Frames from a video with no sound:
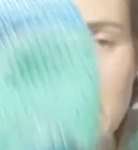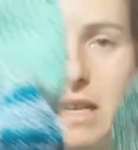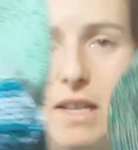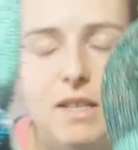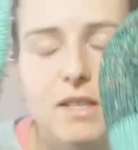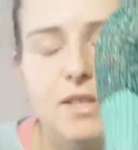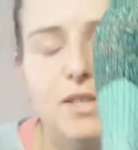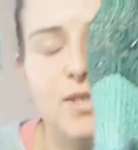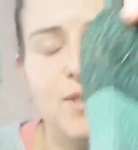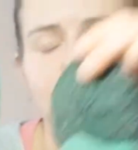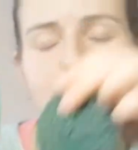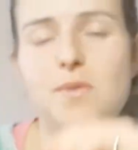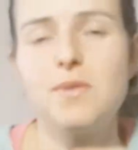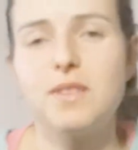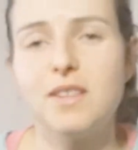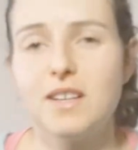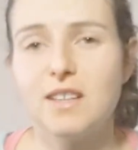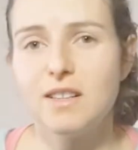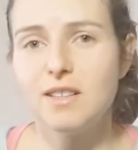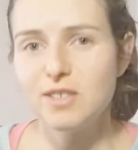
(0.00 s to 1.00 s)
So the
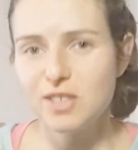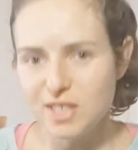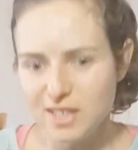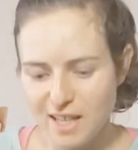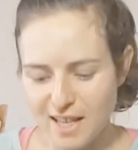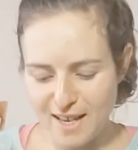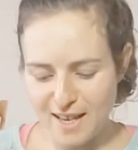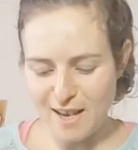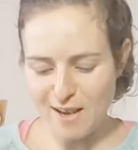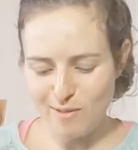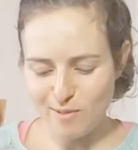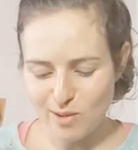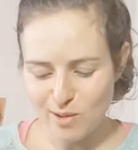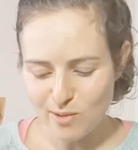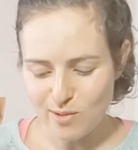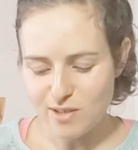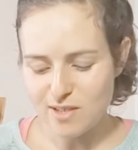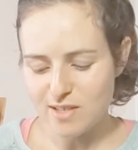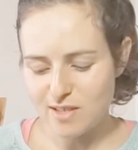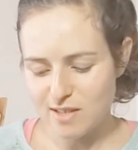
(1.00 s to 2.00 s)
conclusion I came to
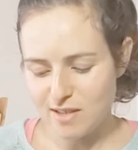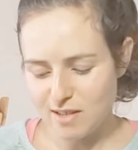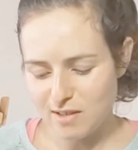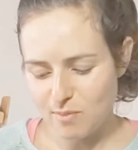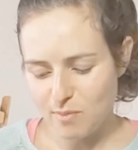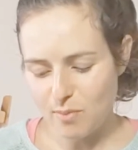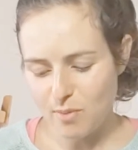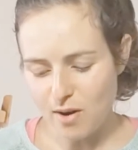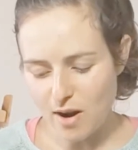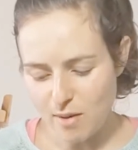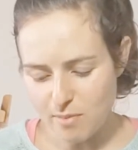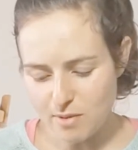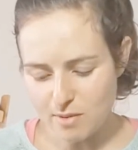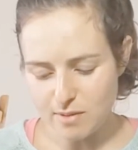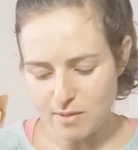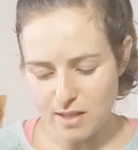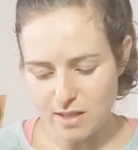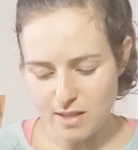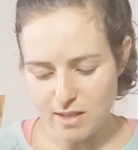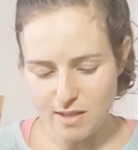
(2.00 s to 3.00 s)
is that
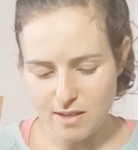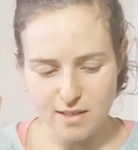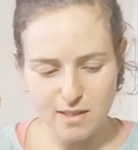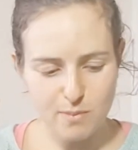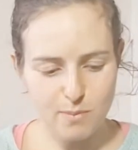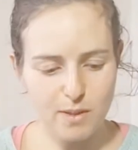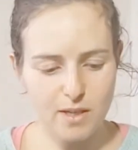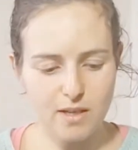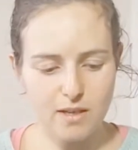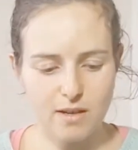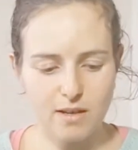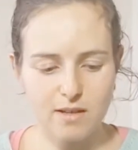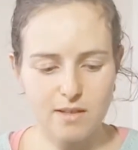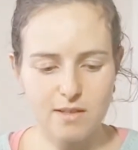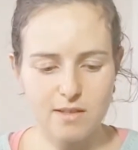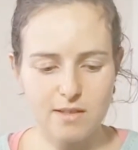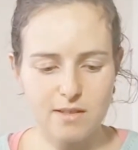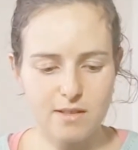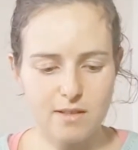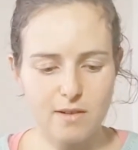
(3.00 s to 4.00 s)
probably it's
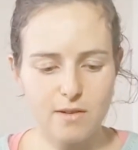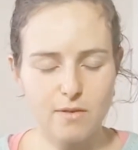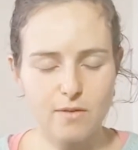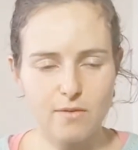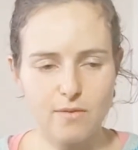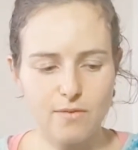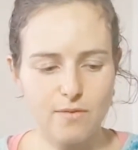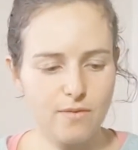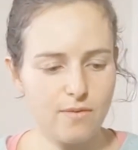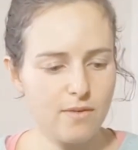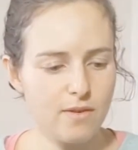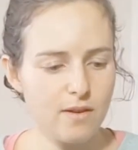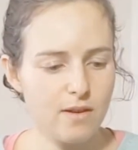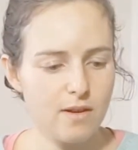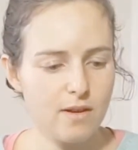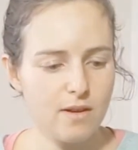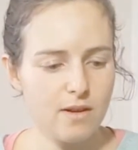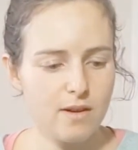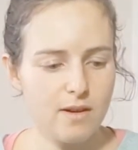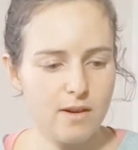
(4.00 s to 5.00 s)
because of
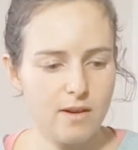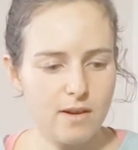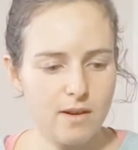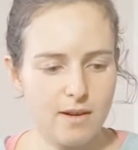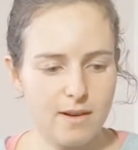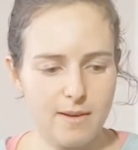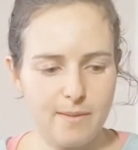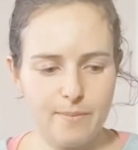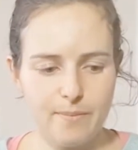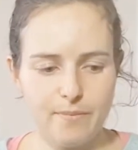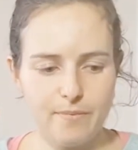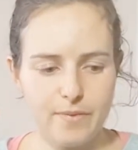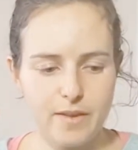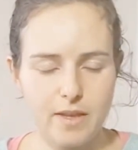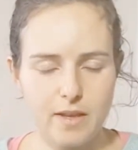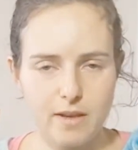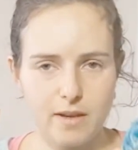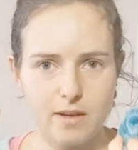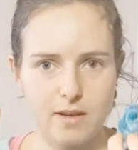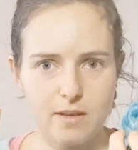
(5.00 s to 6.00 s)

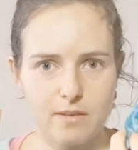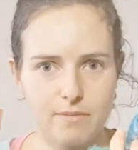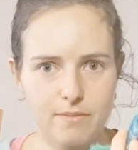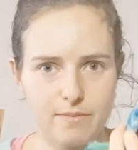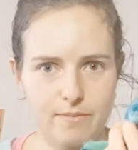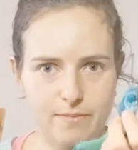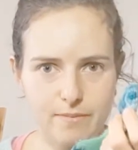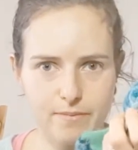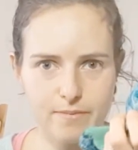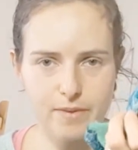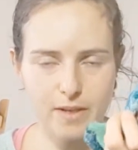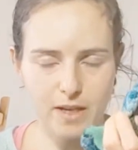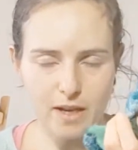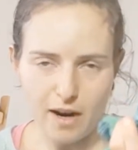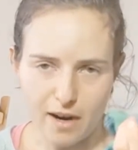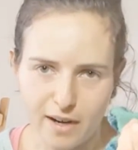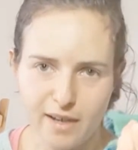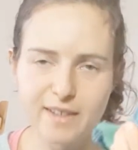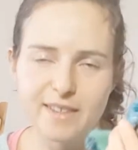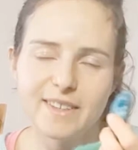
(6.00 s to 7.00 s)
the
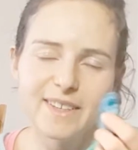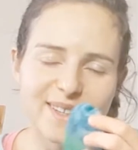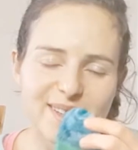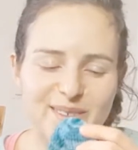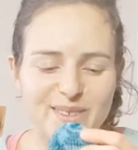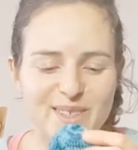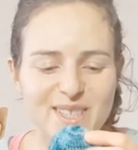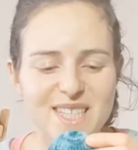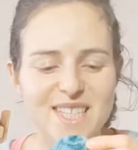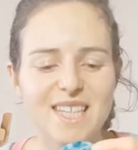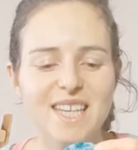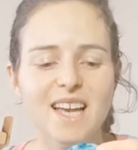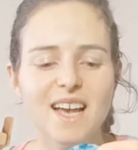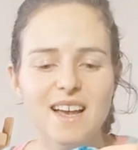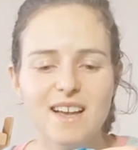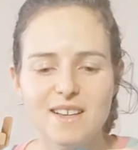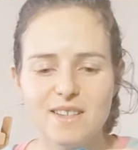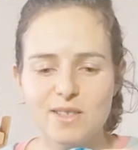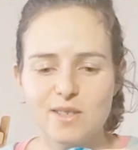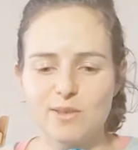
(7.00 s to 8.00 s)
yarn, obviously.
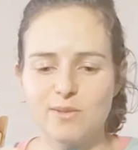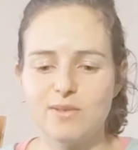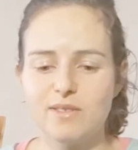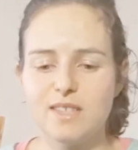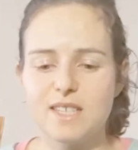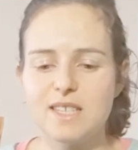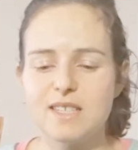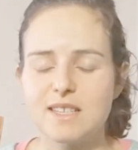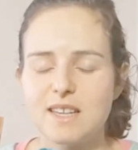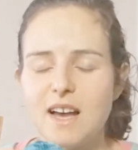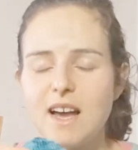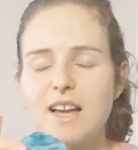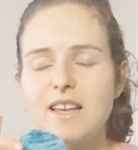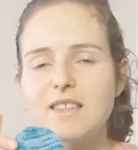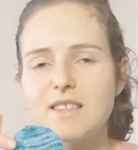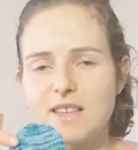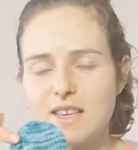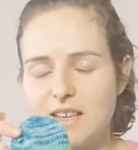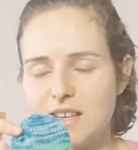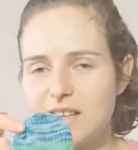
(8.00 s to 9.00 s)
So this, I
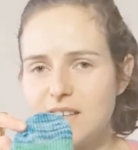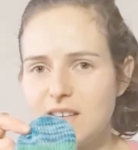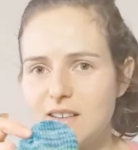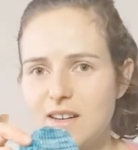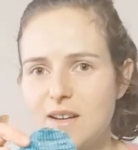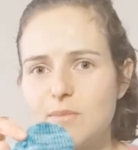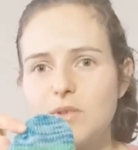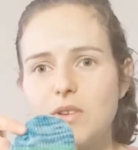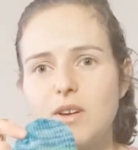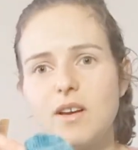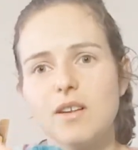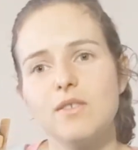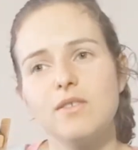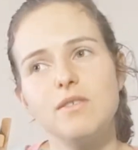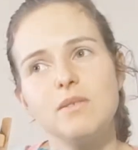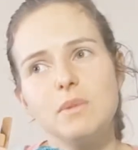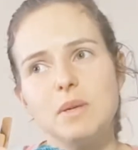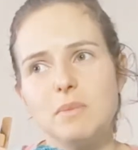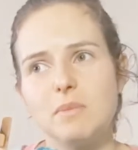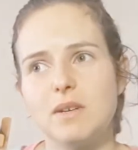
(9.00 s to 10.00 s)
think, I don't
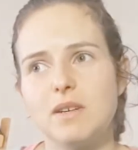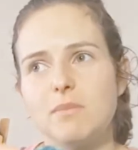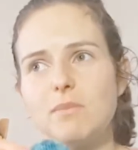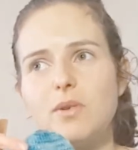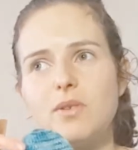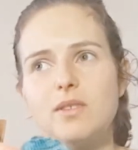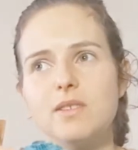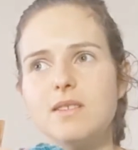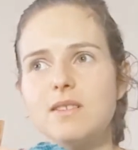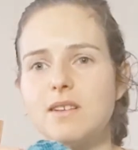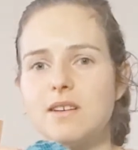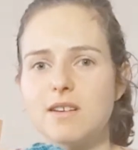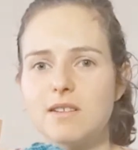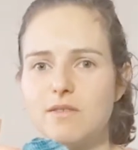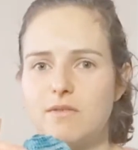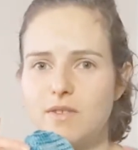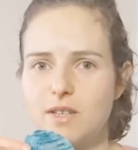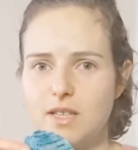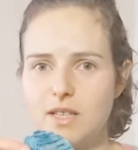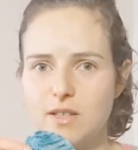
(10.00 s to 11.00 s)
remember, I bought this yarn
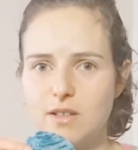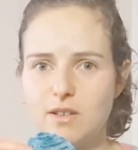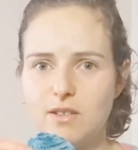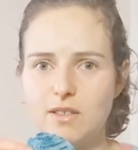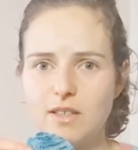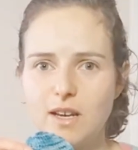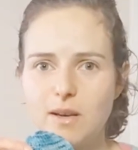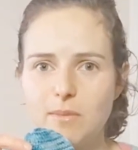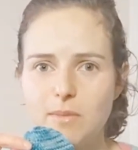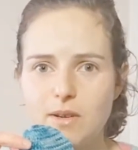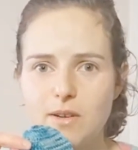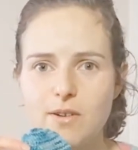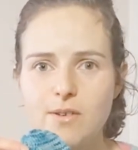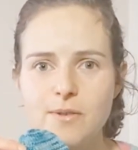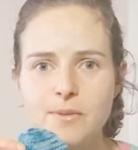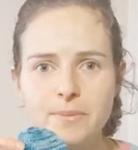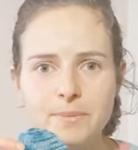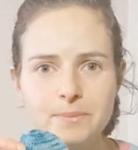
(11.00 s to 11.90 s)
really long time ago,